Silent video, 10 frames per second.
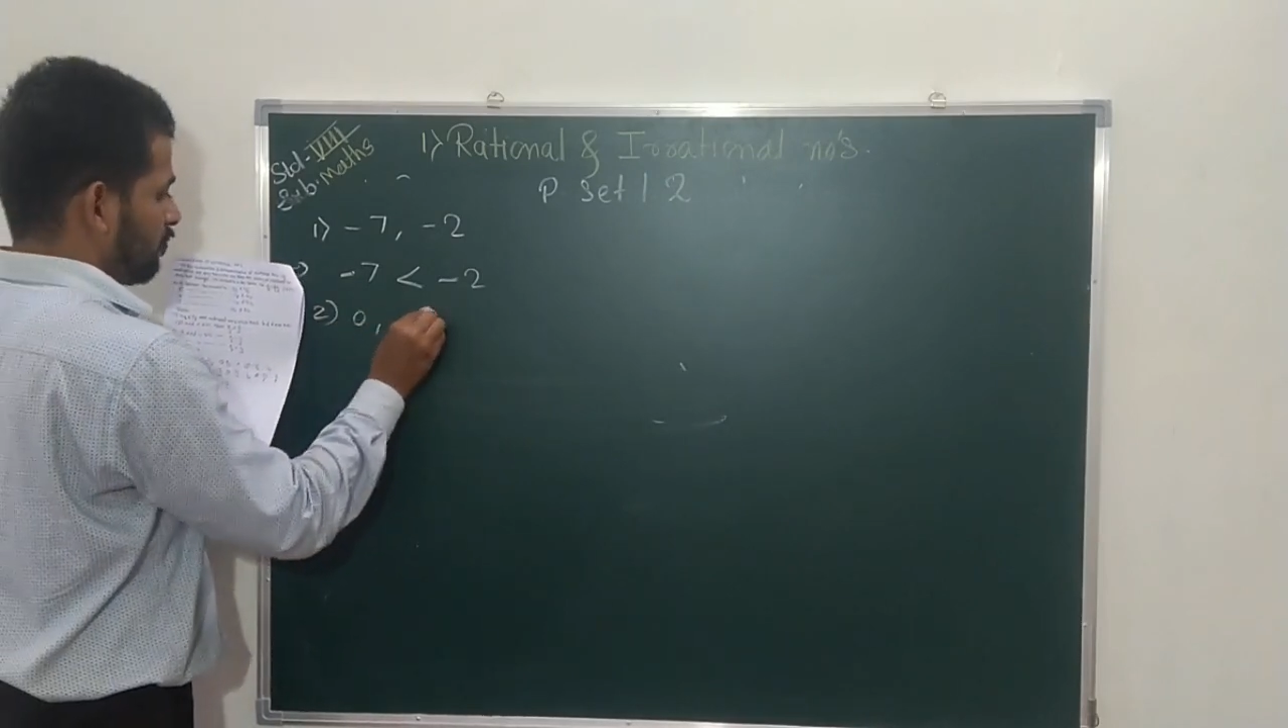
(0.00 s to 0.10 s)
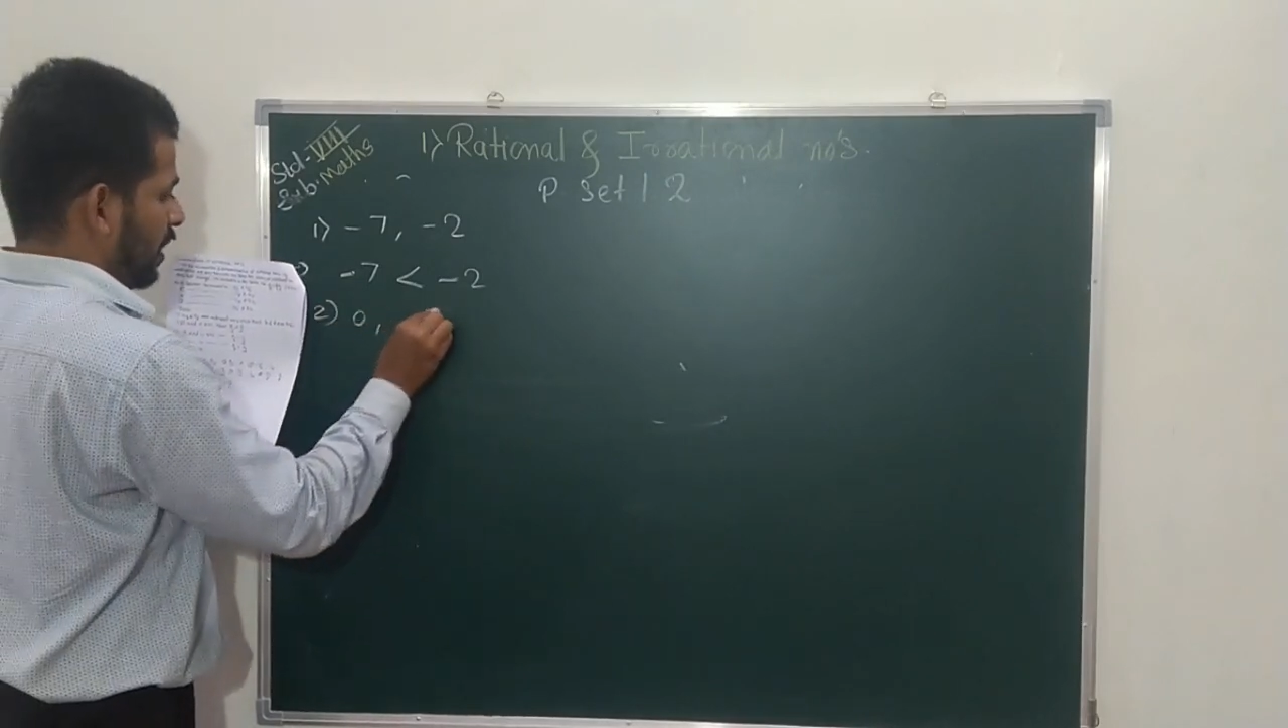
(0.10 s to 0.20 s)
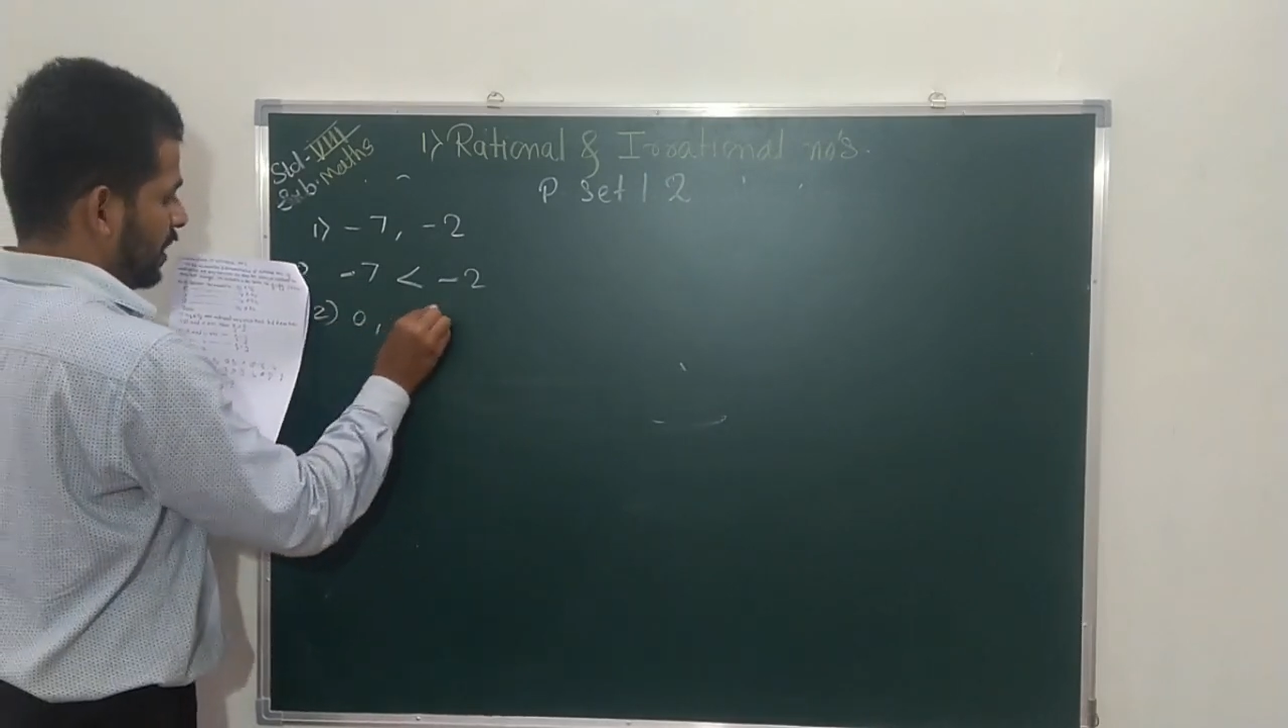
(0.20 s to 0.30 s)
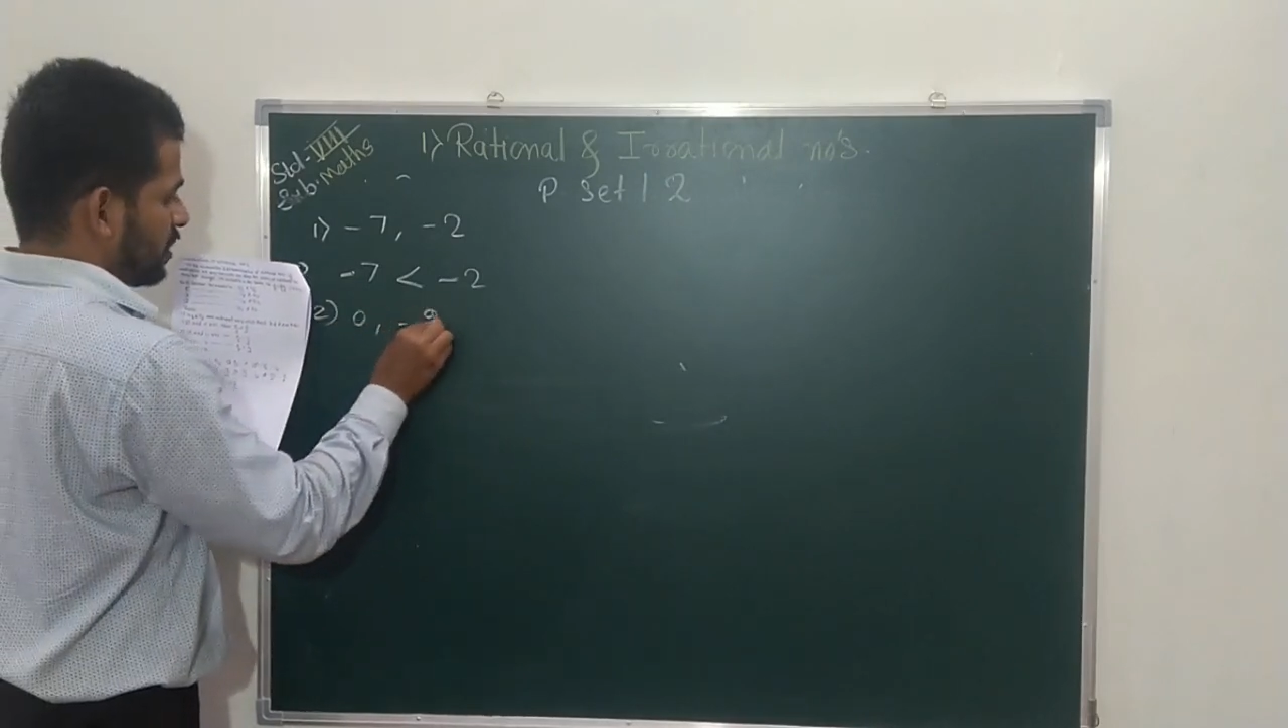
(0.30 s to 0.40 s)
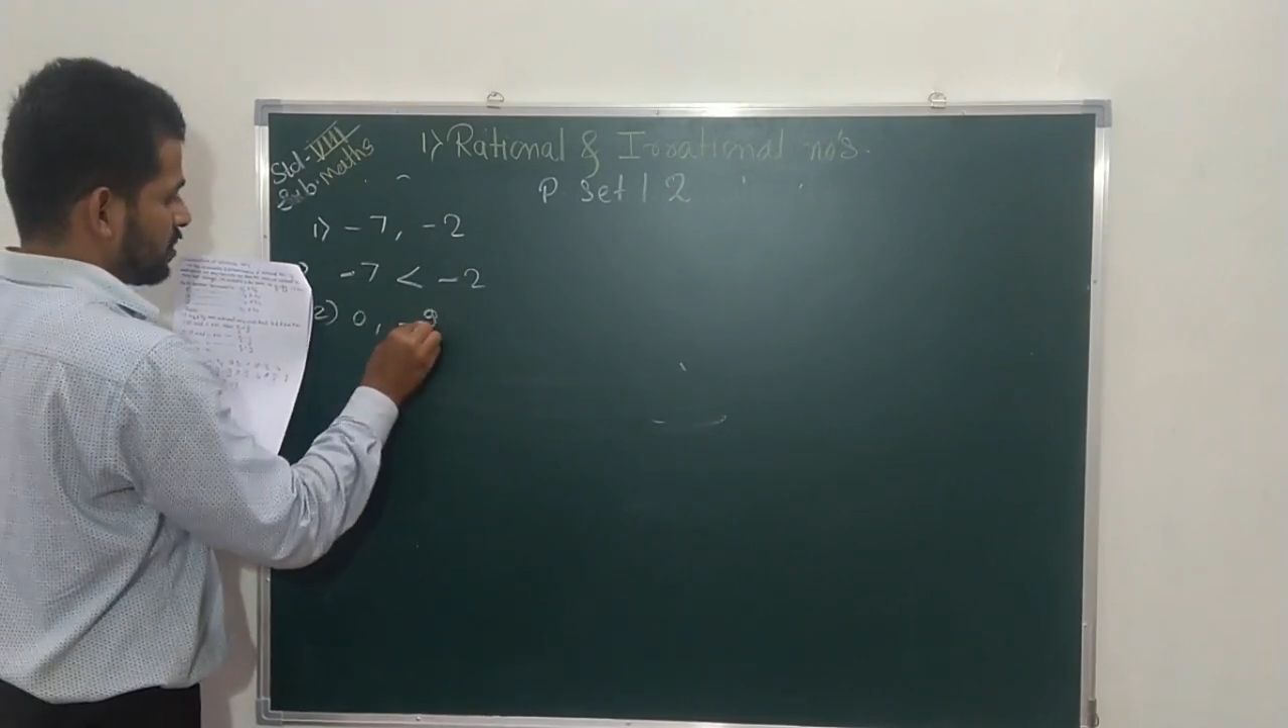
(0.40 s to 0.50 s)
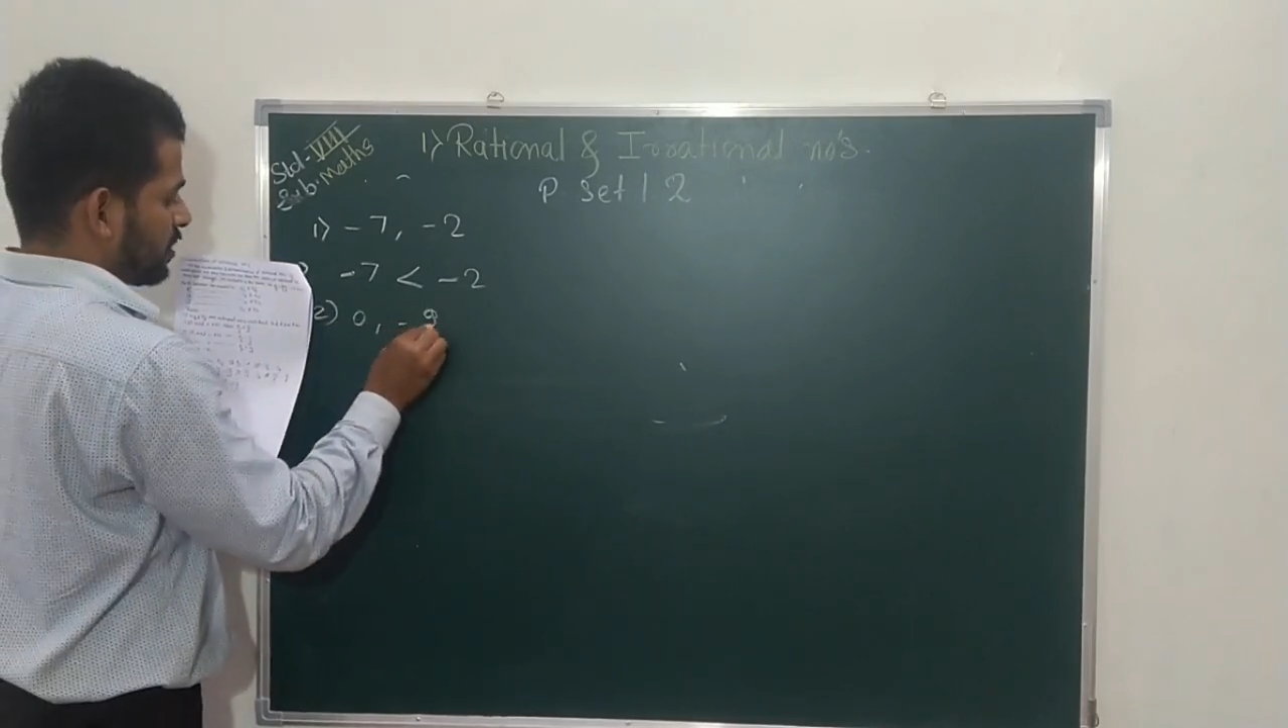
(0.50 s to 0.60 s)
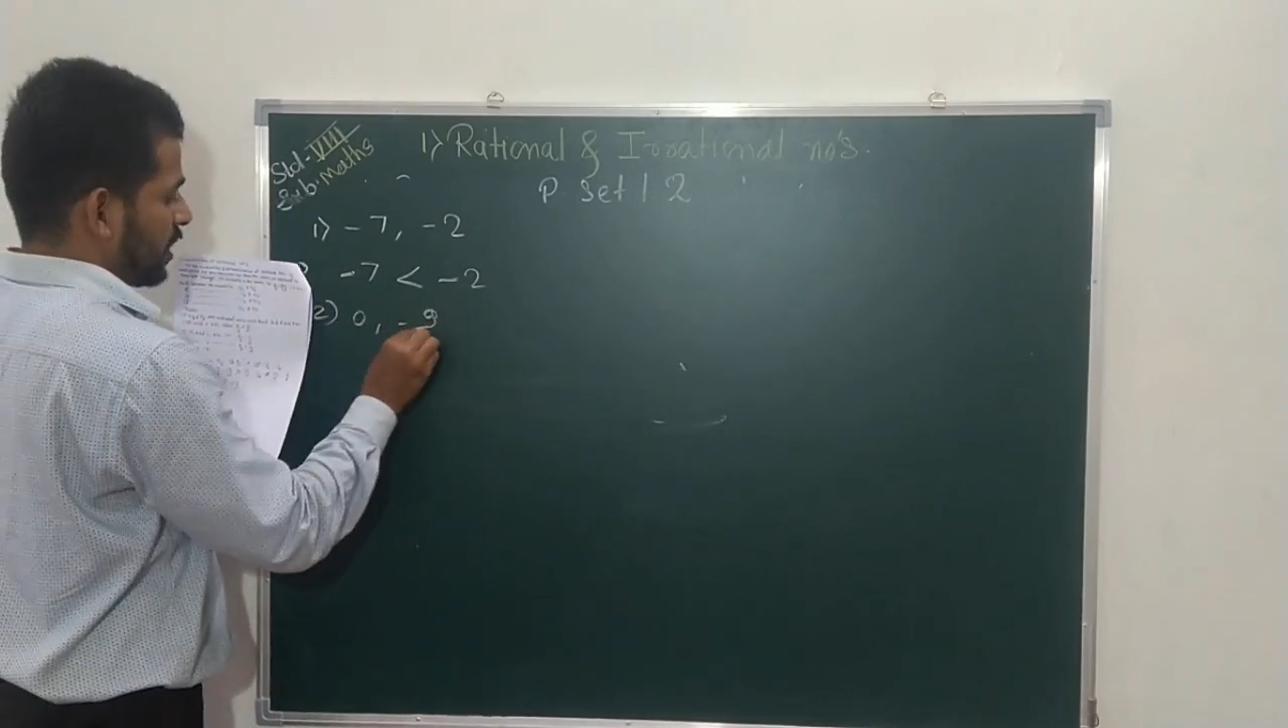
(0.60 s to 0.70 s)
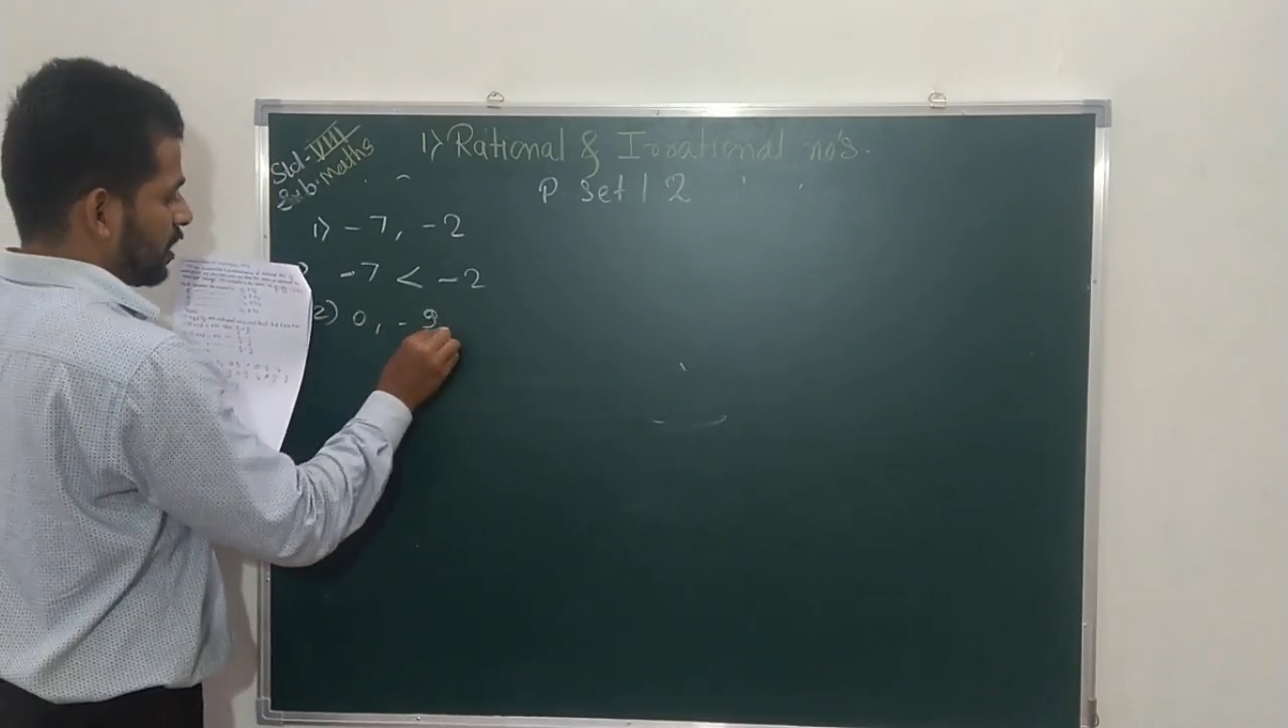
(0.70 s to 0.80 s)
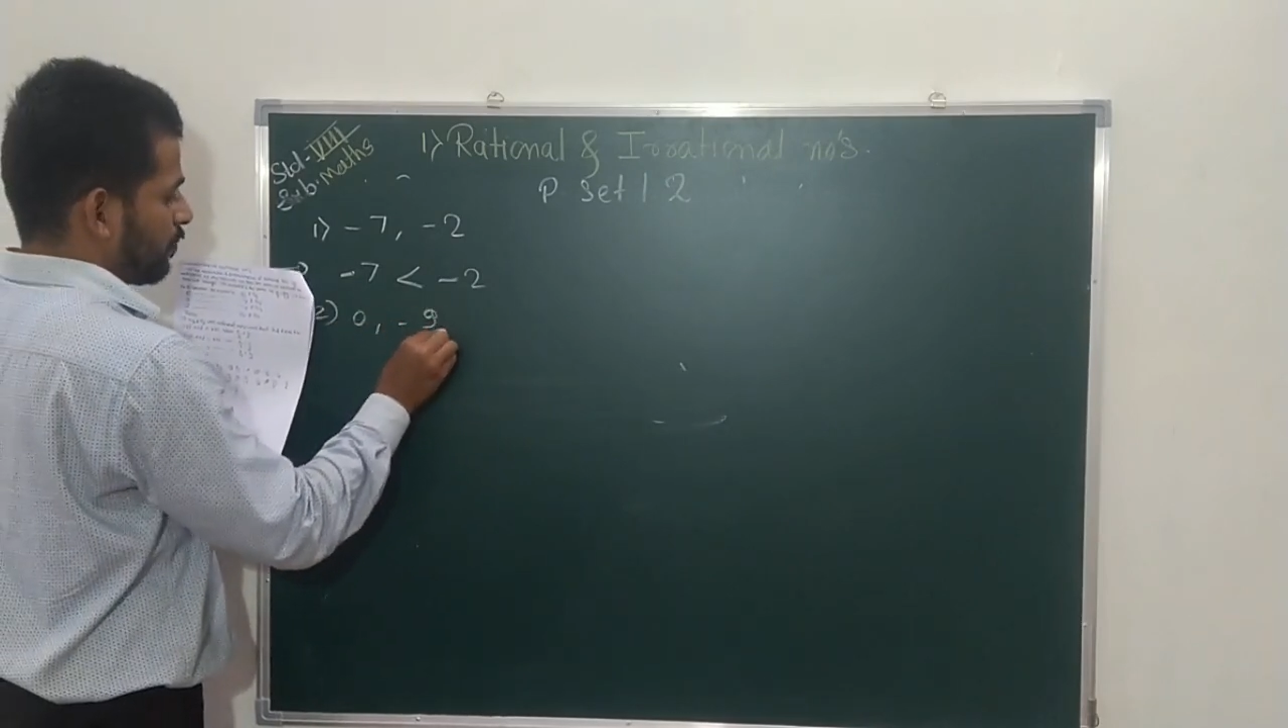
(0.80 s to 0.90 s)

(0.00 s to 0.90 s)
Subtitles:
-9